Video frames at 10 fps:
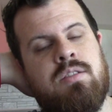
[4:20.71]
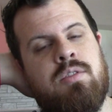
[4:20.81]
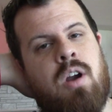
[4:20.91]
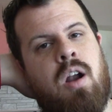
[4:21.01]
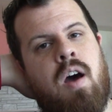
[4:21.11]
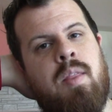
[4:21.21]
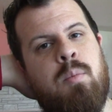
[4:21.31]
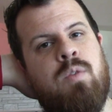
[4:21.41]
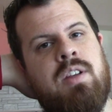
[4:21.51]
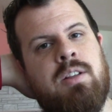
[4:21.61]
turn on the
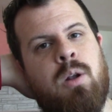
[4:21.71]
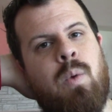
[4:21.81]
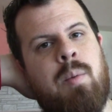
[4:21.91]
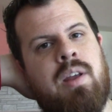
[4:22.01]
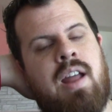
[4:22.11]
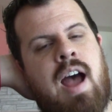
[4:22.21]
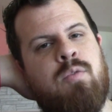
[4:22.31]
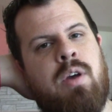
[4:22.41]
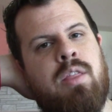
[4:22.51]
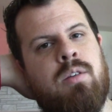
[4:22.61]
movie Little Women
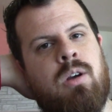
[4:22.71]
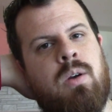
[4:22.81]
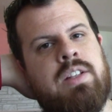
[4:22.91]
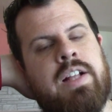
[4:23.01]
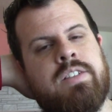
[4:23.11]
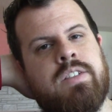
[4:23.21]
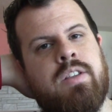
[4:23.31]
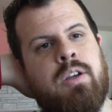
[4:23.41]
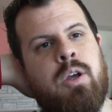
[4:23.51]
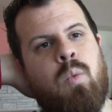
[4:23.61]
halfway through, and that's
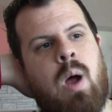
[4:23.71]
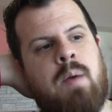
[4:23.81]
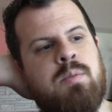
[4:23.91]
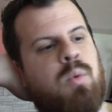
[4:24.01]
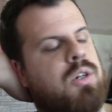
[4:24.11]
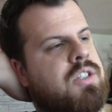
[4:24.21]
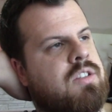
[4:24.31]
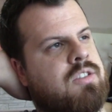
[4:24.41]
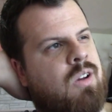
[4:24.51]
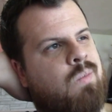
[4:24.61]
the Good Wives
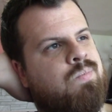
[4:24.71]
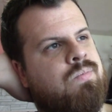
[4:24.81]
portion. So